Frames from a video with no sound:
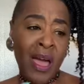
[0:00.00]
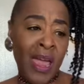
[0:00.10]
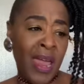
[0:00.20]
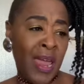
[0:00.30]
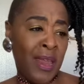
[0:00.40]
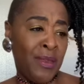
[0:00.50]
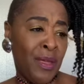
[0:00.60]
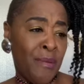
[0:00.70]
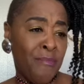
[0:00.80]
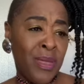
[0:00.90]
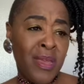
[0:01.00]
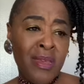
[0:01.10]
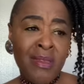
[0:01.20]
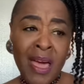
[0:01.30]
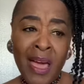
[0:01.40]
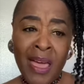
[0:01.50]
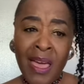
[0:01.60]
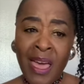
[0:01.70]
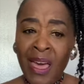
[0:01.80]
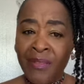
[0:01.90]
and me not
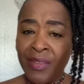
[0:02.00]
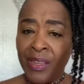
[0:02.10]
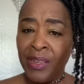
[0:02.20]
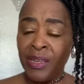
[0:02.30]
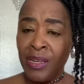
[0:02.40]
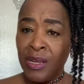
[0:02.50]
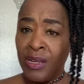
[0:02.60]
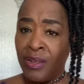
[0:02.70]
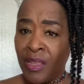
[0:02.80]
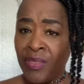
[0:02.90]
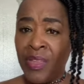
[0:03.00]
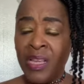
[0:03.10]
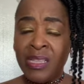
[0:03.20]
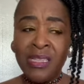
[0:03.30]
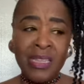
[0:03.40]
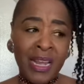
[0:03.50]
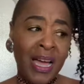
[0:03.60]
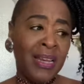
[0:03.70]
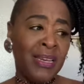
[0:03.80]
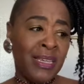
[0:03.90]
having the things that
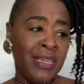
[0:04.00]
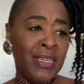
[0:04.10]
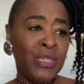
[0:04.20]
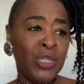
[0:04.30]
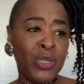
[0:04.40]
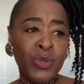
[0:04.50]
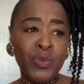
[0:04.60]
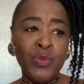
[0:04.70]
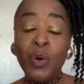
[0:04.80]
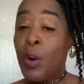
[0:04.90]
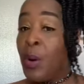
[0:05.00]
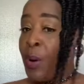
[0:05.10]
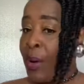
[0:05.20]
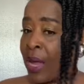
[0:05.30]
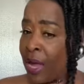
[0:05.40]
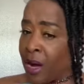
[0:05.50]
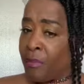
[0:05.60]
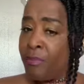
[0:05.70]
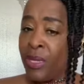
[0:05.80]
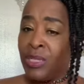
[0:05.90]
I need to help
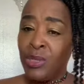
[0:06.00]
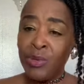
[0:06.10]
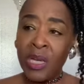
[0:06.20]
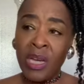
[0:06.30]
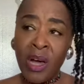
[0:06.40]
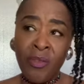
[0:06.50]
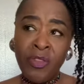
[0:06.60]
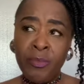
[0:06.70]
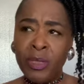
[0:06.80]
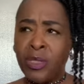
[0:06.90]
me to get comfortable.